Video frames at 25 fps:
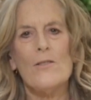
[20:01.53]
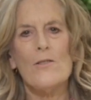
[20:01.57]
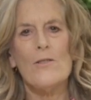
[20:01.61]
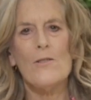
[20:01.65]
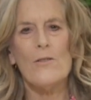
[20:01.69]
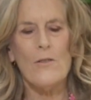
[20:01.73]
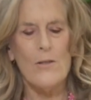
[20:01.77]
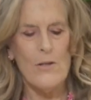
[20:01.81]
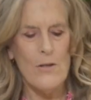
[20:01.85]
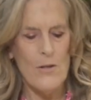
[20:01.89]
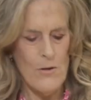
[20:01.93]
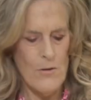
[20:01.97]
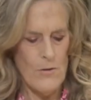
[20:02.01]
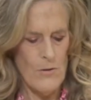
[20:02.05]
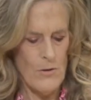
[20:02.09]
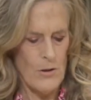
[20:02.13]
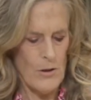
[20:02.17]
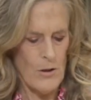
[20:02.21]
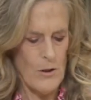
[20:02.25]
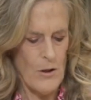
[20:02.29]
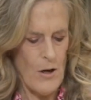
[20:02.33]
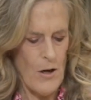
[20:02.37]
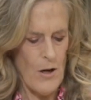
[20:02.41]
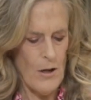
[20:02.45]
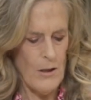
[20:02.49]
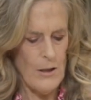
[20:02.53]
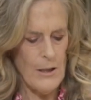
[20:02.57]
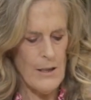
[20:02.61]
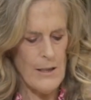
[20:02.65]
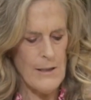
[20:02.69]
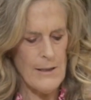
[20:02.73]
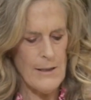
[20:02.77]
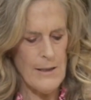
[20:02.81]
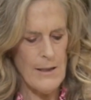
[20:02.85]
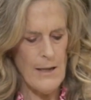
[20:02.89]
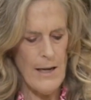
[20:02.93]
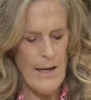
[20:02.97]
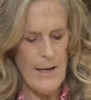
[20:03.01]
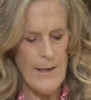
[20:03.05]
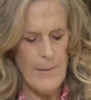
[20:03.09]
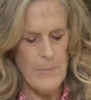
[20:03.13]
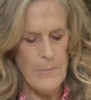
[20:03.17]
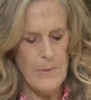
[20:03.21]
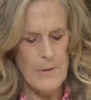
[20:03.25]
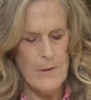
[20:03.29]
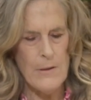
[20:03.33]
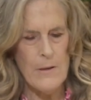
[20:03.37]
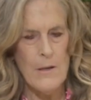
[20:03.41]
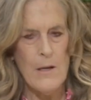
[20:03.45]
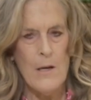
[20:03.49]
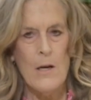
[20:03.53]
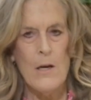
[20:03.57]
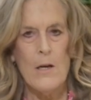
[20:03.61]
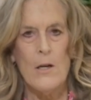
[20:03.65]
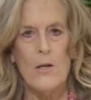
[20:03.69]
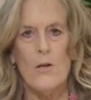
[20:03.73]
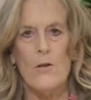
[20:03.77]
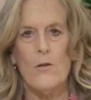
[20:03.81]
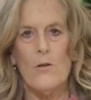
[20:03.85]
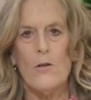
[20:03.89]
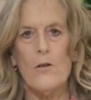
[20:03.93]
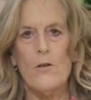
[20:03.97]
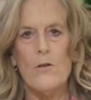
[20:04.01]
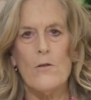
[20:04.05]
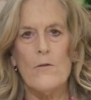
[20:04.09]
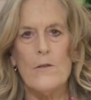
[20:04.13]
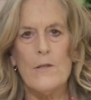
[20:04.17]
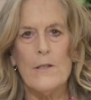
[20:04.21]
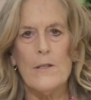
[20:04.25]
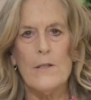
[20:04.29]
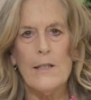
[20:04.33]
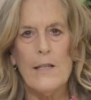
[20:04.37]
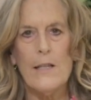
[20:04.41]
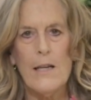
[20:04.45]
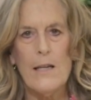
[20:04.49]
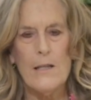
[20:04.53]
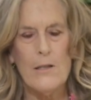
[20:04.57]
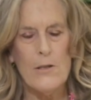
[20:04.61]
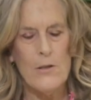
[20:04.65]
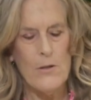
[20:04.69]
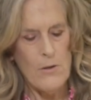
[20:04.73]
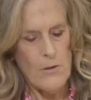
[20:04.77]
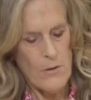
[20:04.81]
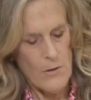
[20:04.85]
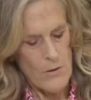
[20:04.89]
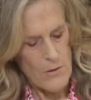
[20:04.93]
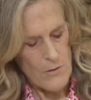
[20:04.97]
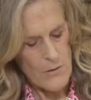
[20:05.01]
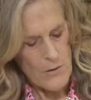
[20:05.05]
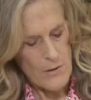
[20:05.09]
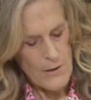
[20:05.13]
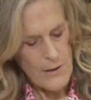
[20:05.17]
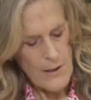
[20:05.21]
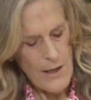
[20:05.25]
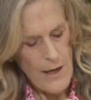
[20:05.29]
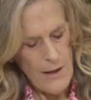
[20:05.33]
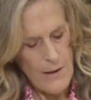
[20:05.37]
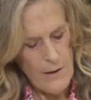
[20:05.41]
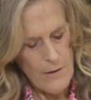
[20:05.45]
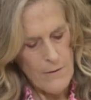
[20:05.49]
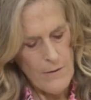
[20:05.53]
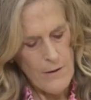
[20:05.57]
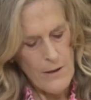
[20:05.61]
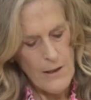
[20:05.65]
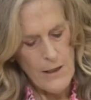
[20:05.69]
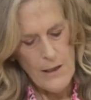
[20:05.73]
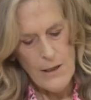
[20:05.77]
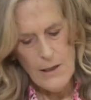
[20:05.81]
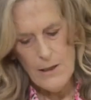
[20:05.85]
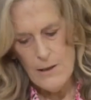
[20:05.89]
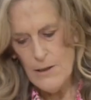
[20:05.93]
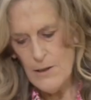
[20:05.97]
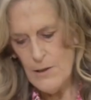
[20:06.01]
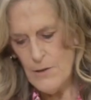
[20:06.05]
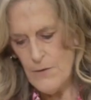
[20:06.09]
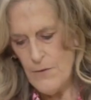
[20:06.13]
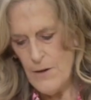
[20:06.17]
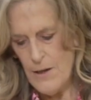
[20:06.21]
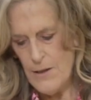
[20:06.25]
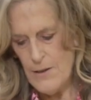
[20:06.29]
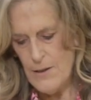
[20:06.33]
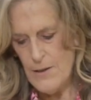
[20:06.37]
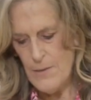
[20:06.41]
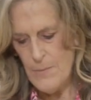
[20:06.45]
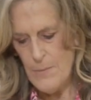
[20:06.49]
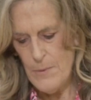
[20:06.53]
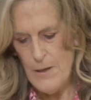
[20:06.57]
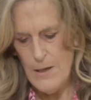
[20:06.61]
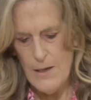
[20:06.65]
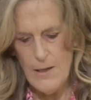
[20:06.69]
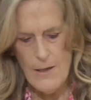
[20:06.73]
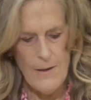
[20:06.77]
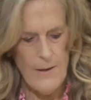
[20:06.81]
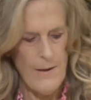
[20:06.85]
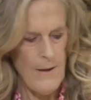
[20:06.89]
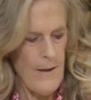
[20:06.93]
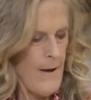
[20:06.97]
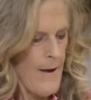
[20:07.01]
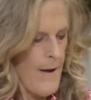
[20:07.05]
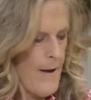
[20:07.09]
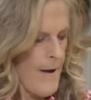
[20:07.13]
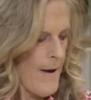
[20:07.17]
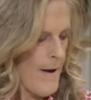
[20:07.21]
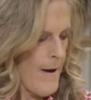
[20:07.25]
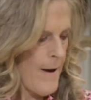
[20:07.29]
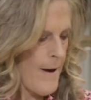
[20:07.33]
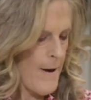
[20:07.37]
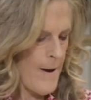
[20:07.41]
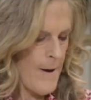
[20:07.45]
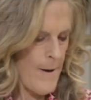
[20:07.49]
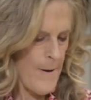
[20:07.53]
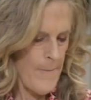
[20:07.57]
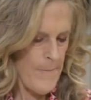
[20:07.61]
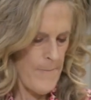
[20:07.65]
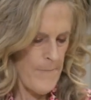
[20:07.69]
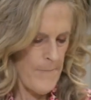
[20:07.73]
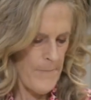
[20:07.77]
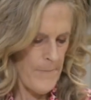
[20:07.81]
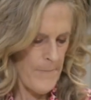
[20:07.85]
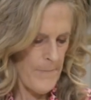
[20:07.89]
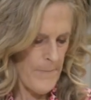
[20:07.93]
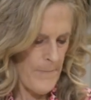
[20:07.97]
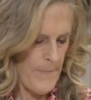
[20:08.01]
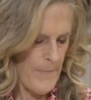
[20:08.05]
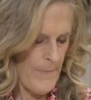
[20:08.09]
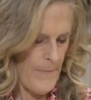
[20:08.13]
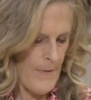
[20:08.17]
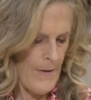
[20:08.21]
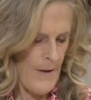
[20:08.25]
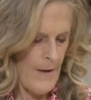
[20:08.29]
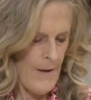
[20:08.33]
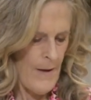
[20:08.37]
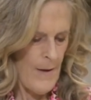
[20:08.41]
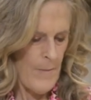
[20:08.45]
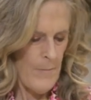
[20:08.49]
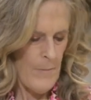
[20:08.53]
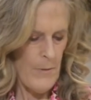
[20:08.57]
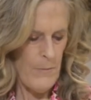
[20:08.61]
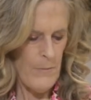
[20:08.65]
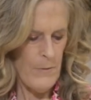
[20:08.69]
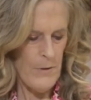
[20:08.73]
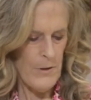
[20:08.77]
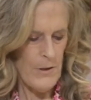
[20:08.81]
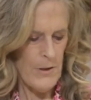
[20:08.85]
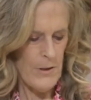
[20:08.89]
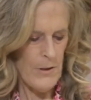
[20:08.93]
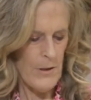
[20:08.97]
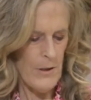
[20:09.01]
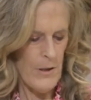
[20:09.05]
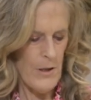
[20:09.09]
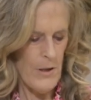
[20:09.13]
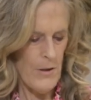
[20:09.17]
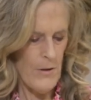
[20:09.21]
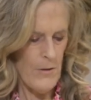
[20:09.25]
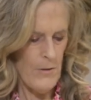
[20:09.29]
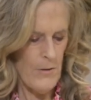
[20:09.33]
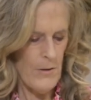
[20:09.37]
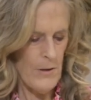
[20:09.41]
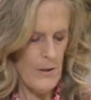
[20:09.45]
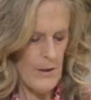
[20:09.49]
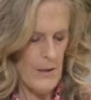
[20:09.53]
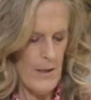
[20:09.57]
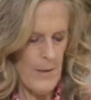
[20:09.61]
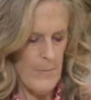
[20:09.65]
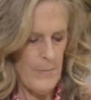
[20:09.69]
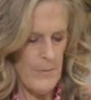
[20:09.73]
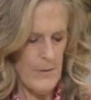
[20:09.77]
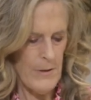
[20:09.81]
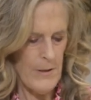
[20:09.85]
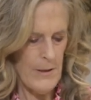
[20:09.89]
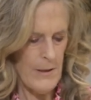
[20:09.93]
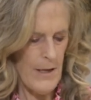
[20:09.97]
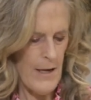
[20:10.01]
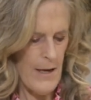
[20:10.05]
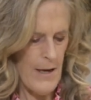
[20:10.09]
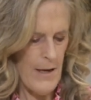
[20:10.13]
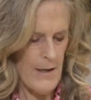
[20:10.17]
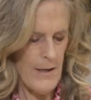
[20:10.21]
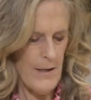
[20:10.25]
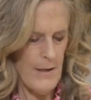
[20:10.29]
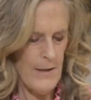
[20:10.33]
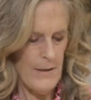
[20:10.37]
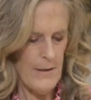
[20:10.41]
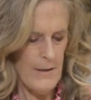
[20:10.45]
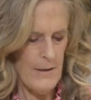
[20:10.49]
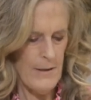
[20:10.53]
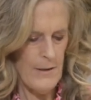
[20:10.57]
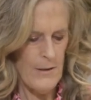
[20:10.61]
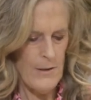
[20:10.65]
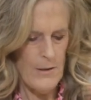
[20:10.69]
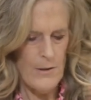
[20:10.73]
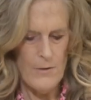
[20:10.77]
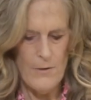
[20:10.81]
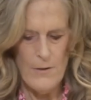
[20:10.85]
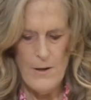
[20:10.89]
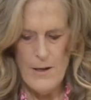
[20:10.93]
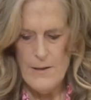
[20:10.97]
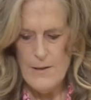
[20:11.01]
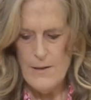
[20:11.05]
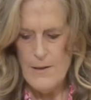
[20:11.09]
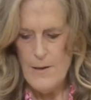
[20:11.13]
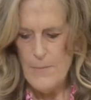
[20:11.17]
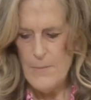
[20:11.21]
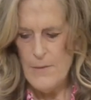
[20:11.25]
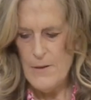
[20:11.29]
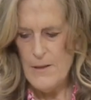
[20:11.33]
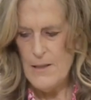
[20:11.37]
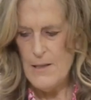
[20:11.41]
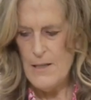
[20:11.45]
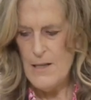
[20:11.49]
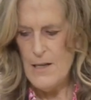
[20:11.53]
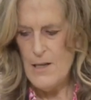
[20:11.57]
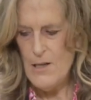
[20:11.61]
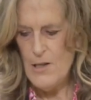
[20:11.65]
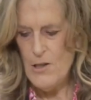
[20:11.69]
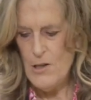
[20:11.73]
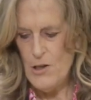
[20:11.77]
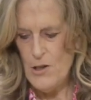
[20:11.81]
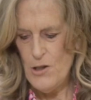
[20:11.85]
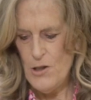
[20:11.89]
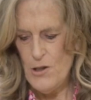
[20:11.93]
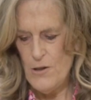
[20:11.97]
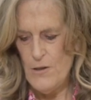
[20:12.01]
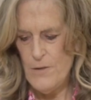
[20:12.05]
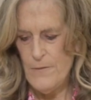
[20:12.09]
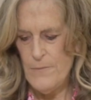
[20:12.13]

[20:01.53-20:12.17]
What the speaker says: You can use garlic scapes, you can use leeks, you can use celery in this recipe. But we're just going to use a couple scallions to dress up the dish.